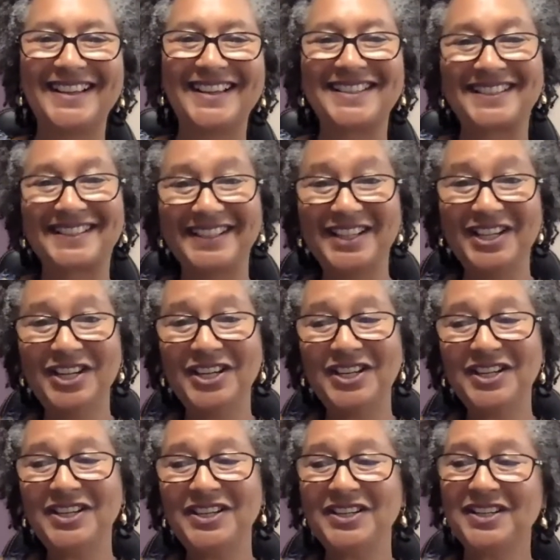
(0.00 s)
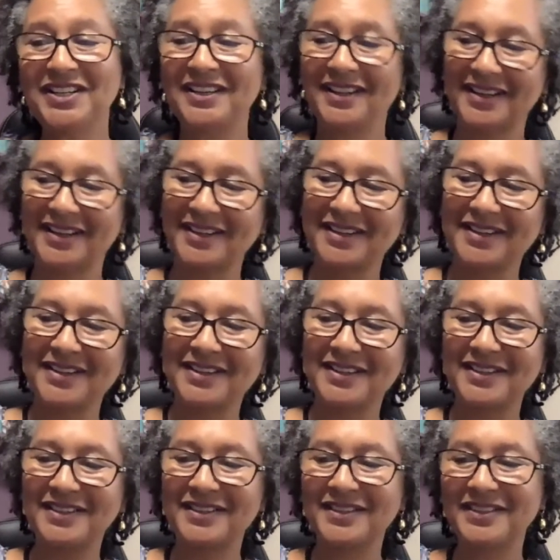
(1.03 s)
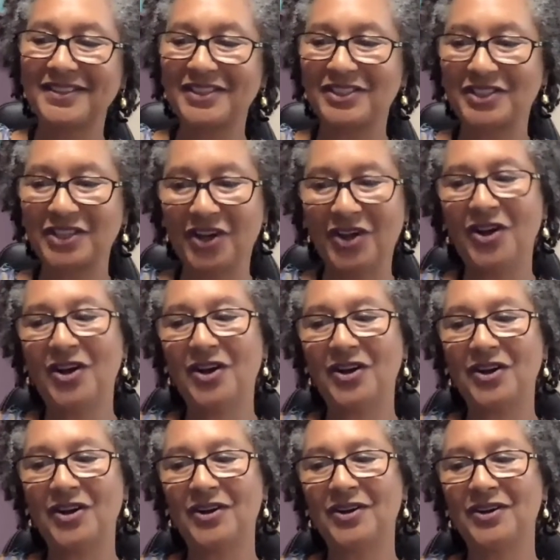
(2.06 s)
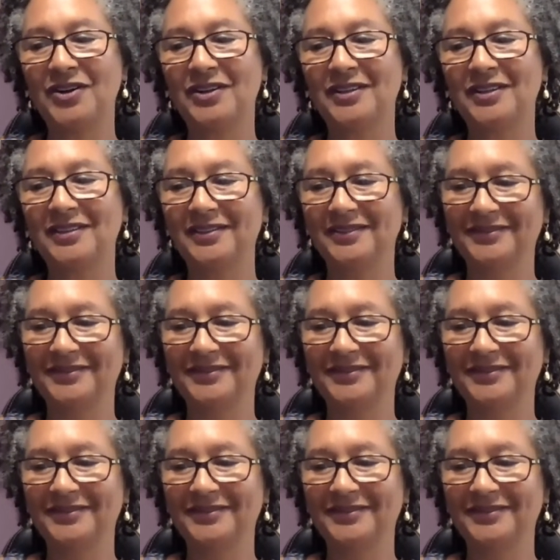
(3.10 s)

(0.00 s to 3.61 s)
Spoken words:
Sing a song